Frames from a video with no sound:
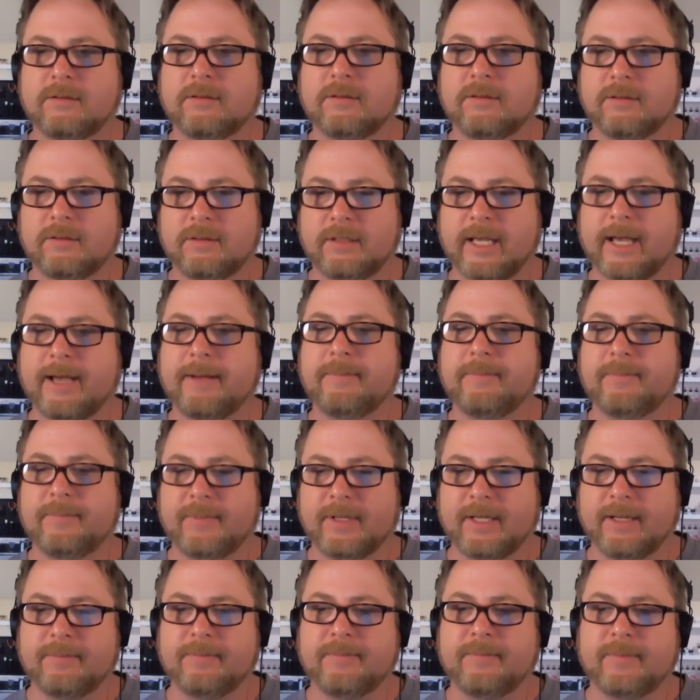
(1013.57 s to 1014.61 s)
yeah,
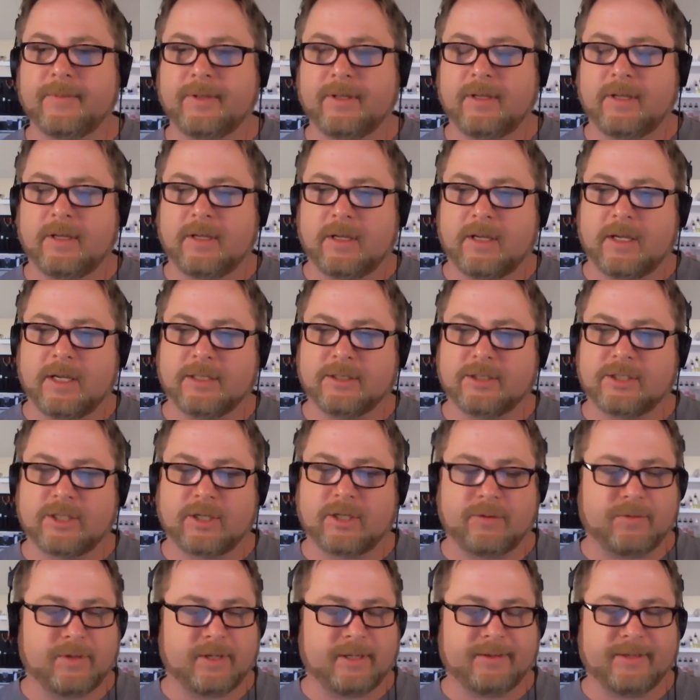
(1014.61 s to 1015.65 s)
and
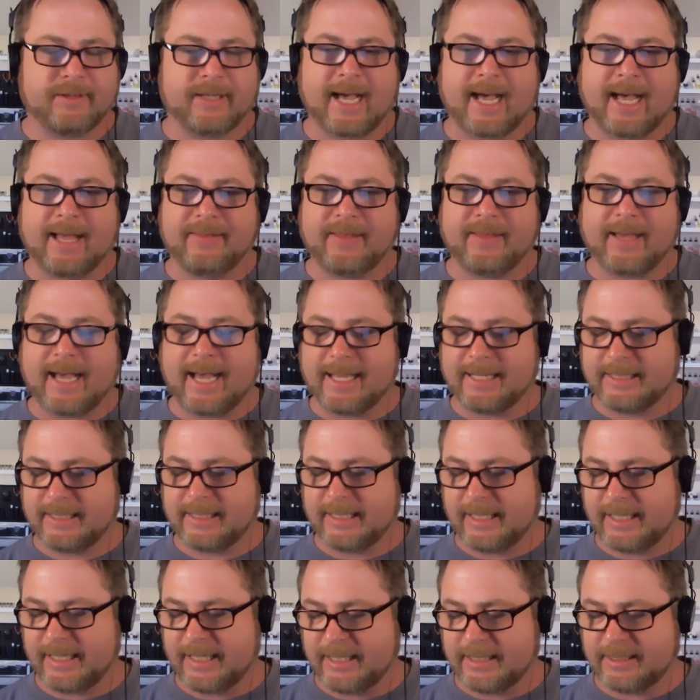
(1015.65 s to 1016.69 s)
so the
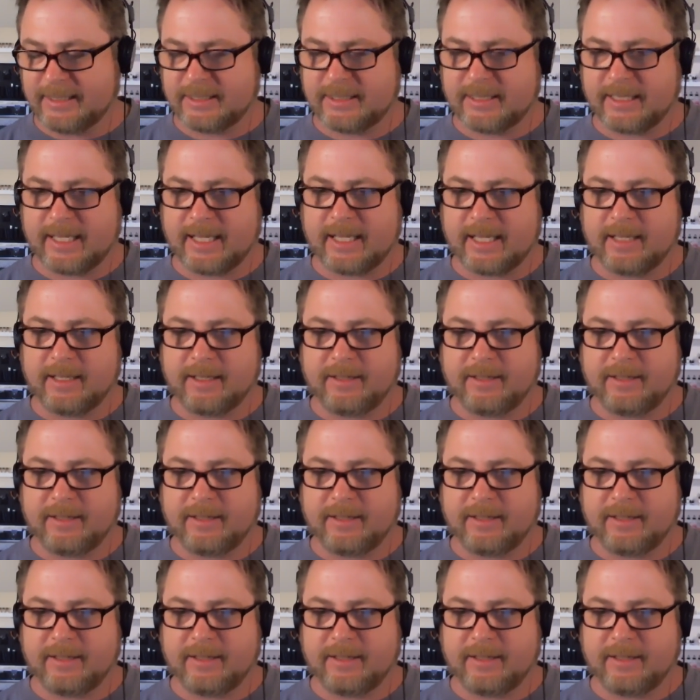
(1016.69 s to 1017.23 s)
idea is that